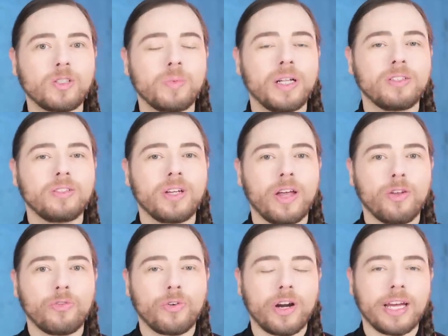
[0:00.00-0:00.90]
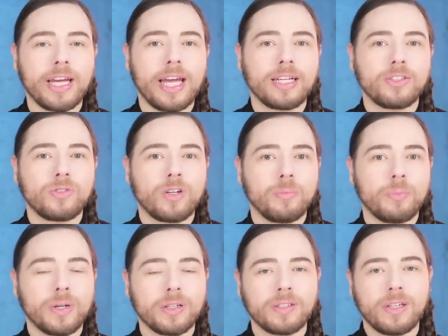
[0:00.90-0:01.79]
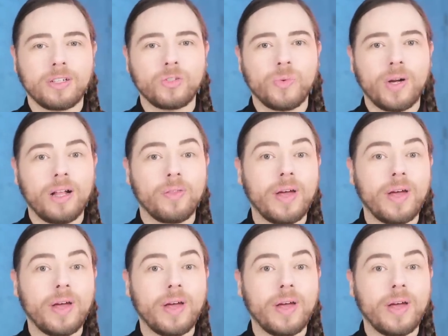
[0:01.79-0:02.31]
spelled together for extra perks there as well.